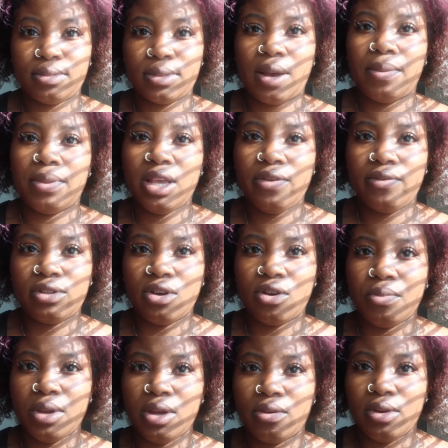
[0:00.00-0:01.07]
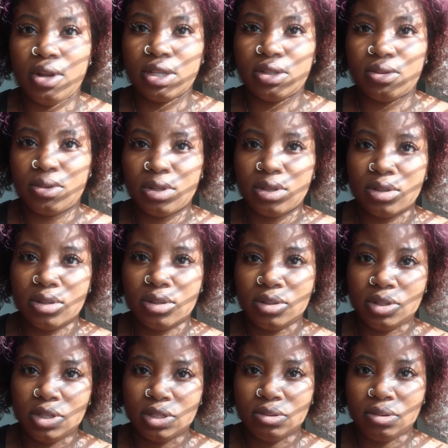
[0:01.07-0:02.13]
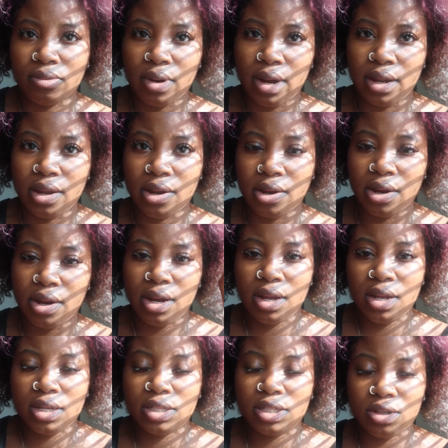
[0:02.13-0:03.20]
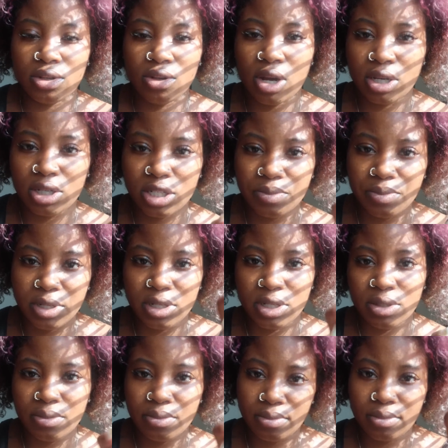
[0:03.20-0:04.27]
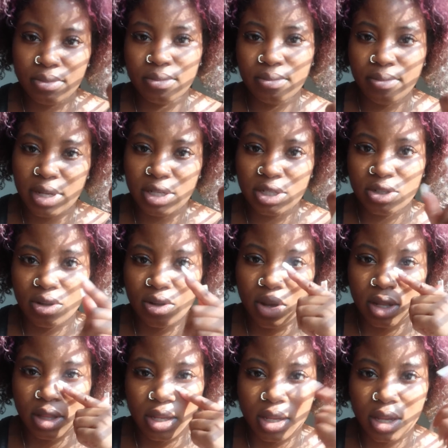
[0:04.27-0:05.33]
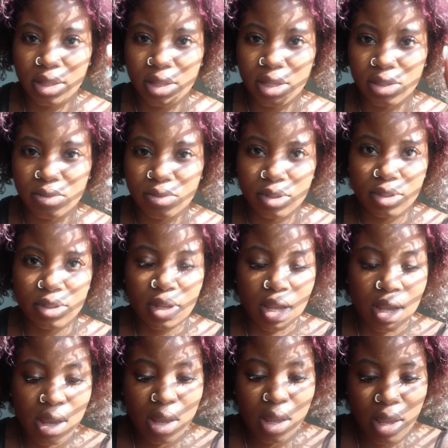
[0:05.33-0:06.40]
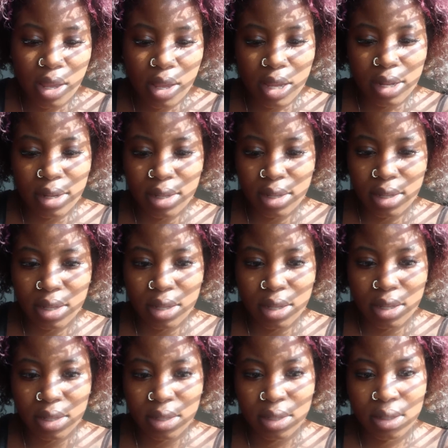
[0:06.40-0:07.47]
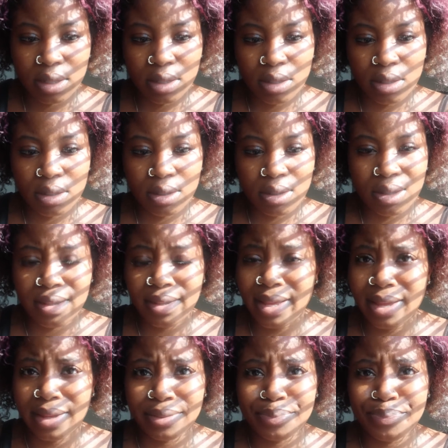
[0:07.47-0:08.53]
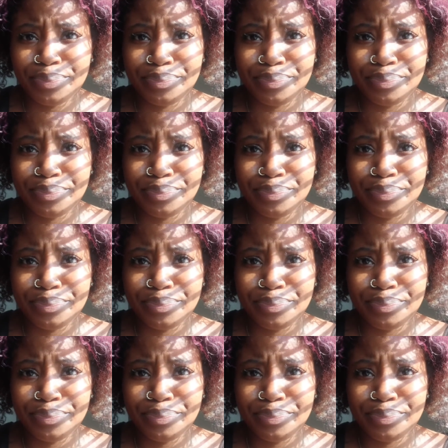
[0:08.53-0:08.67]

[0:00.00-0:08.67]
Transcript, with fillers: I believe it's gonna be on this one, this one right here. So y'all just be making sure y'all look at this one, and uh, yeah.